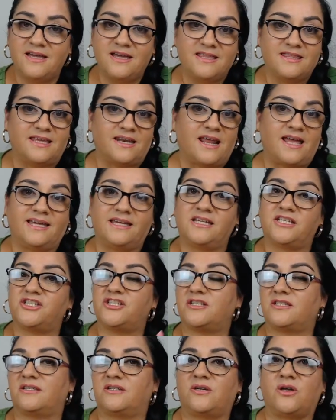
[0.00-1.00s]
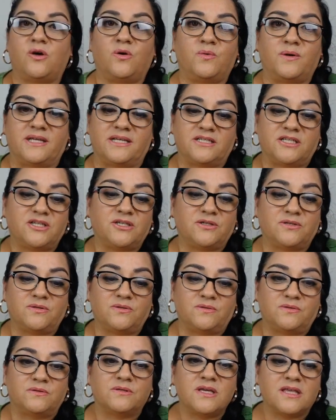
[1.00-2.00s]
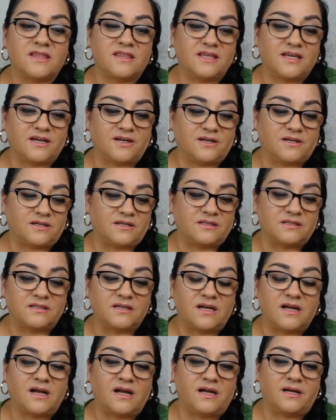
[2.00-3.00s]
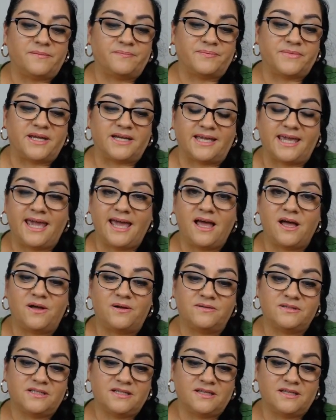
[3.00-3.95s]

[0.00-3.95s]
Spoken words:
then I can just go into their account,